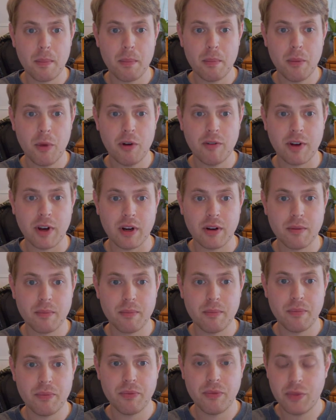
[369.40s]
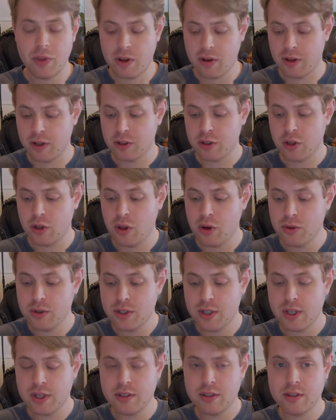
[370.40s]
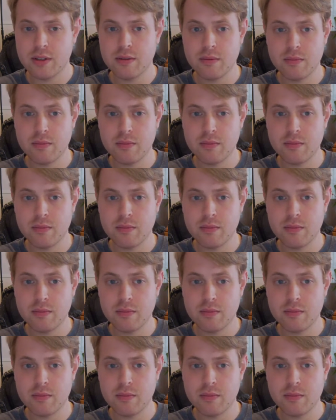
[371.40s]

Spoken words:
Perfect. Now let's close this.